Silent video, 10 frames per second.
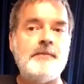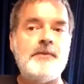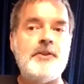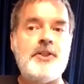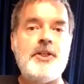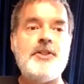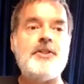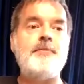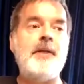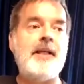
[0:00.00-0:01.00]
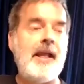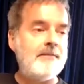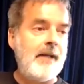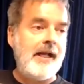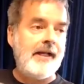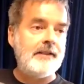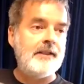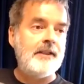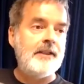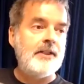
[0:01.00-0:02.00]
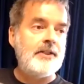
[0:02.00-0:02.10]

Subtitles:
Jesus became man.